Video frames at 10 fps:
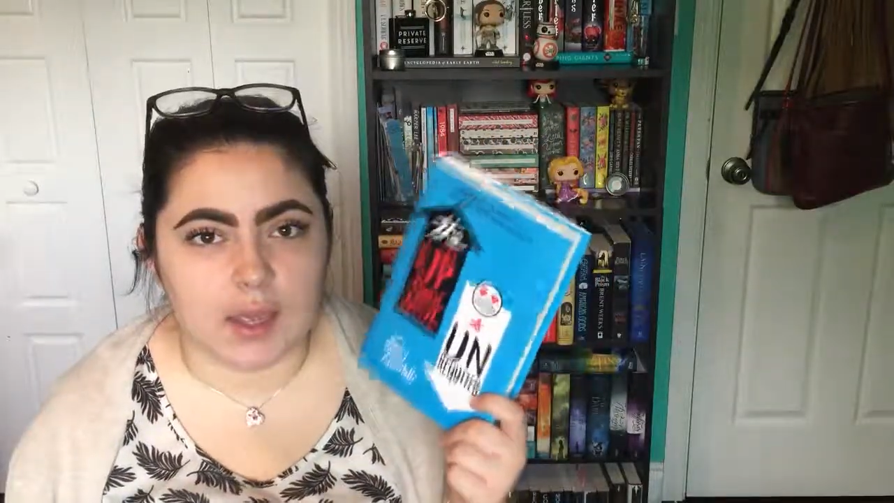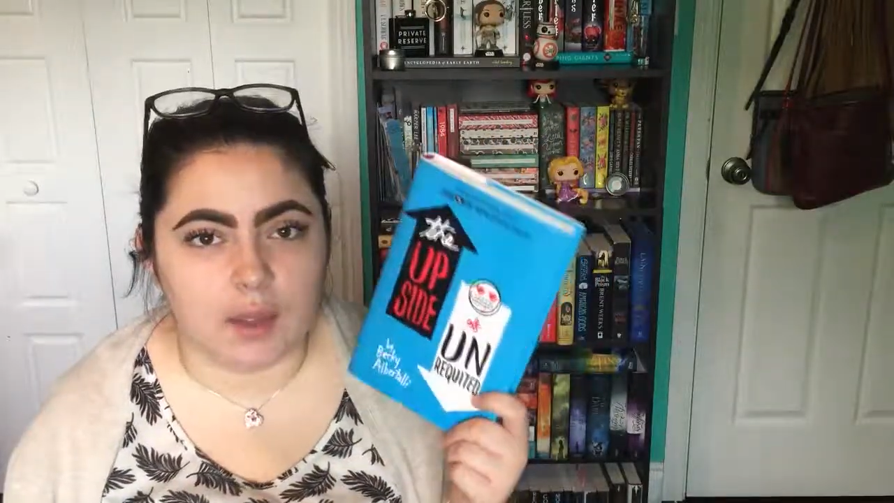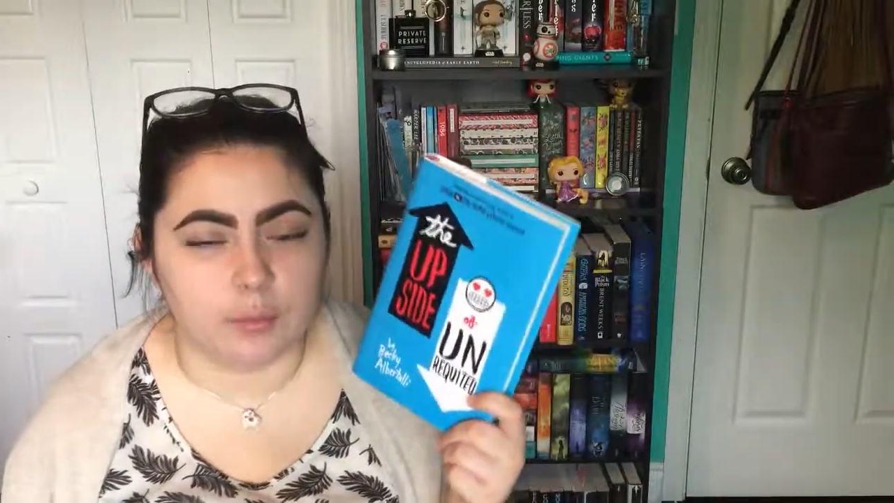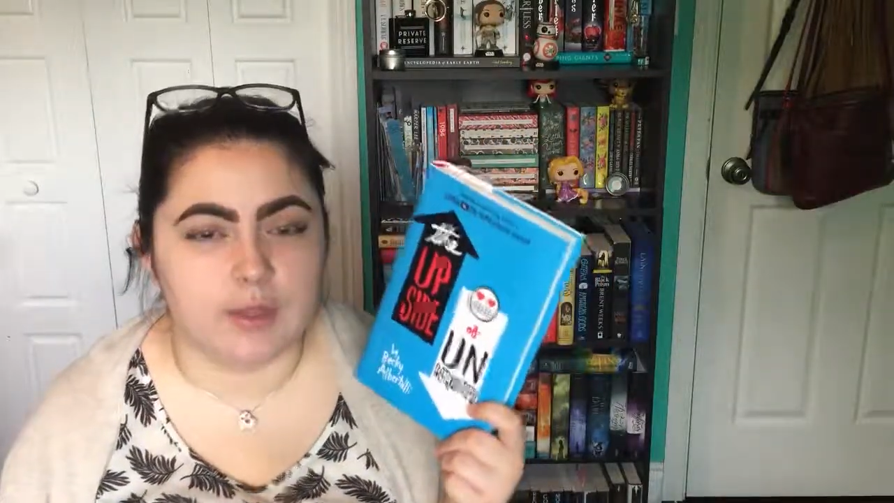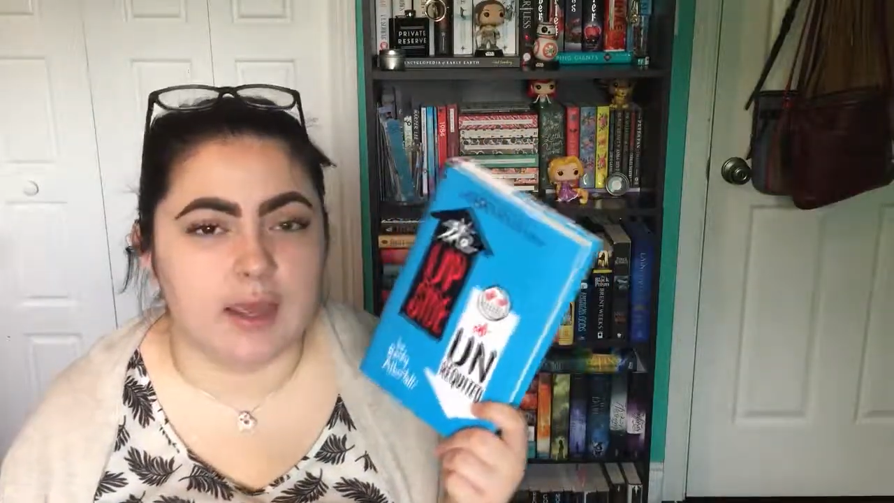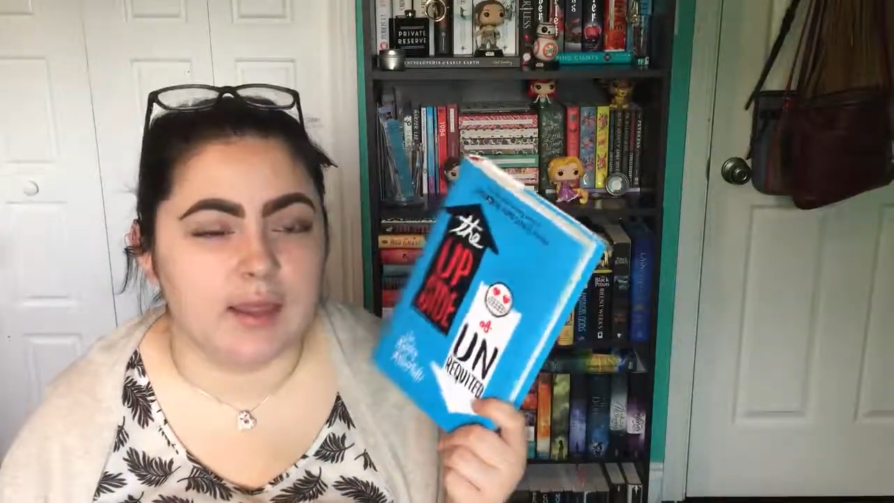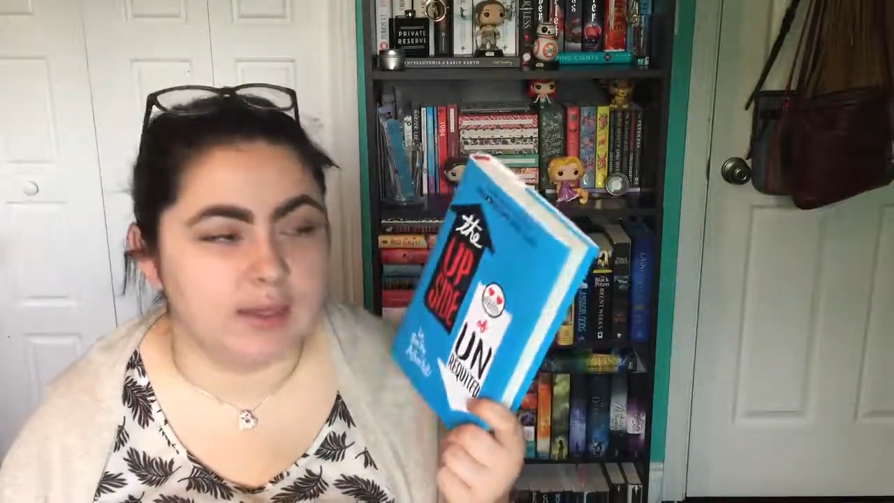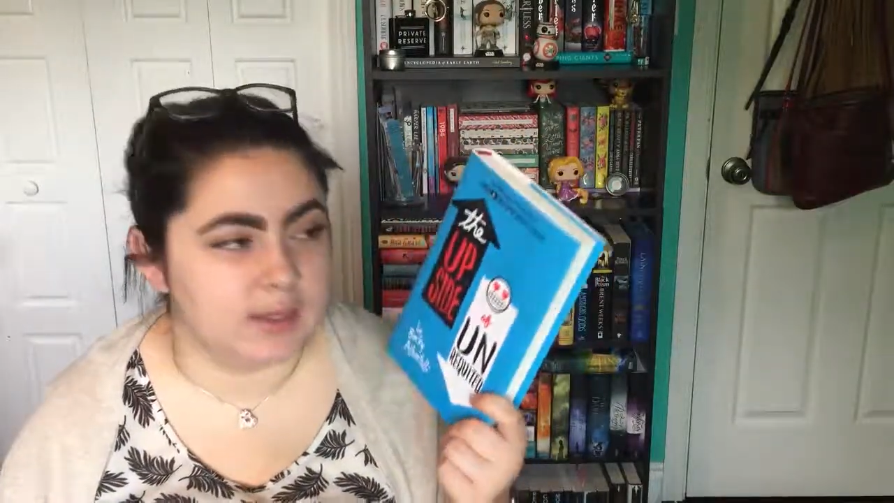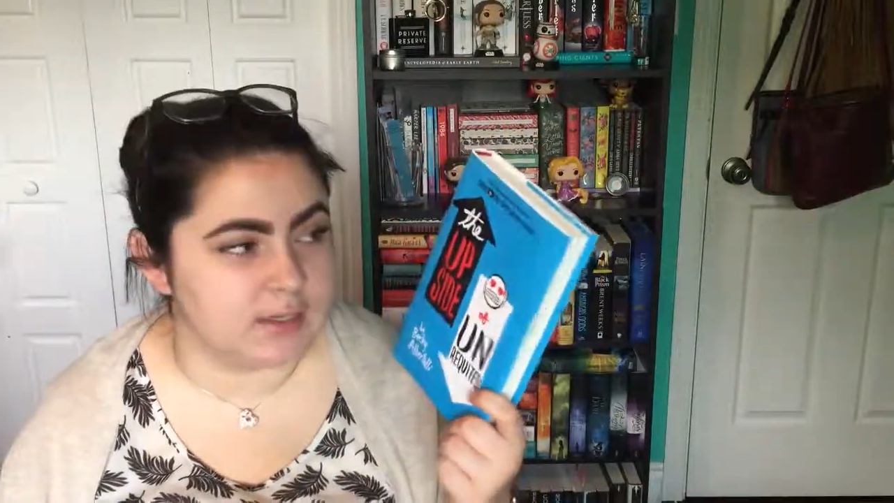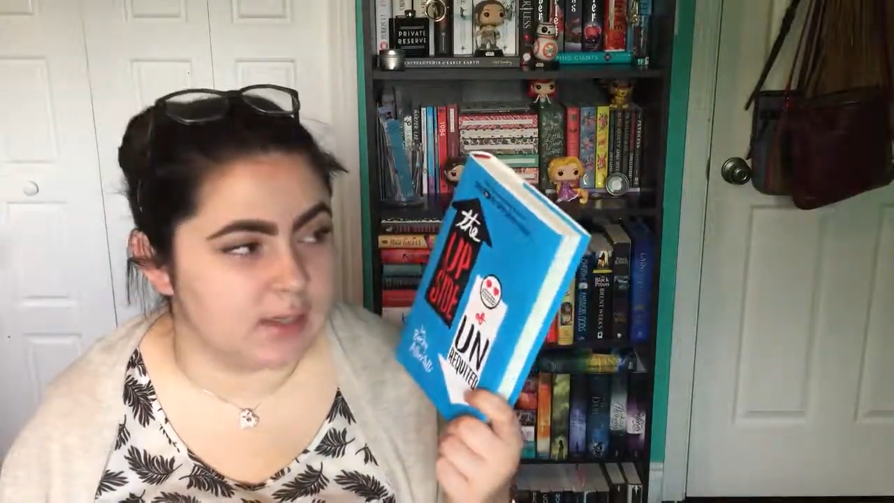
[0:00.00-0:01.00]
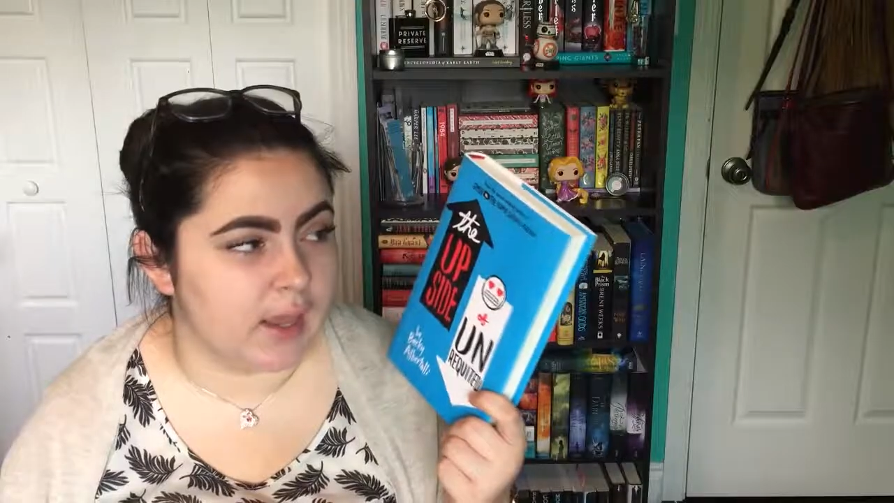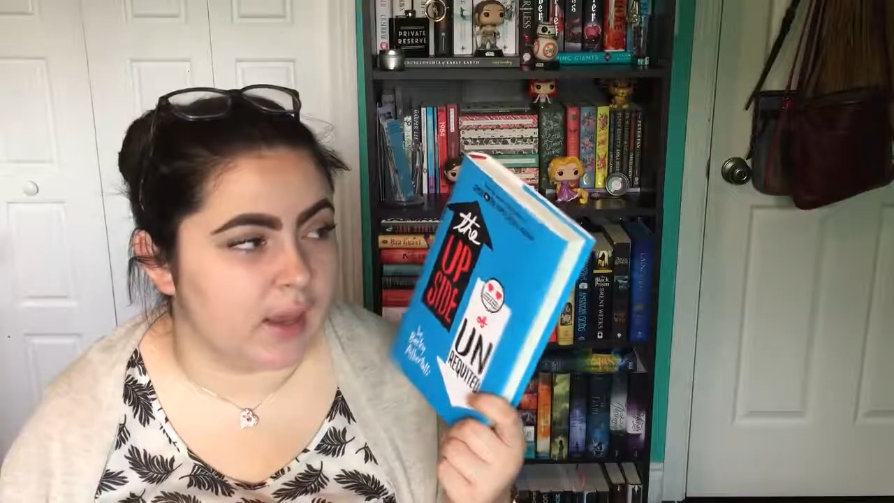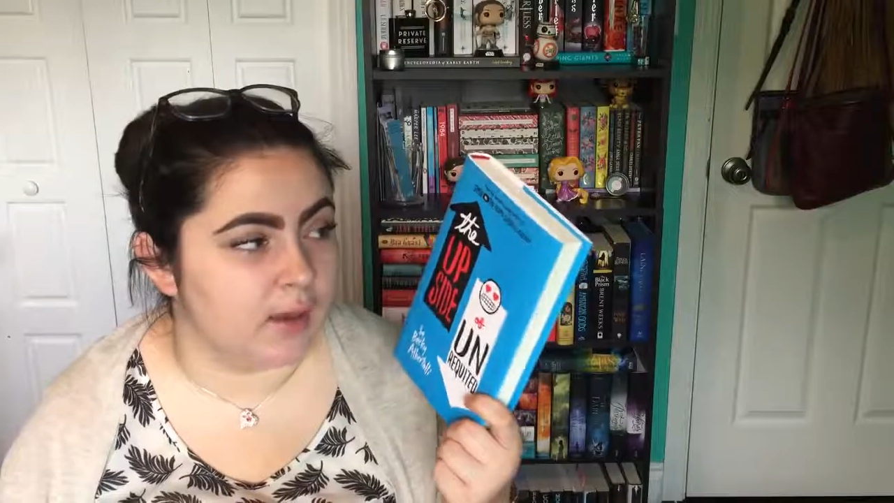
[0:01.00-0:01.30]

Albertalli does like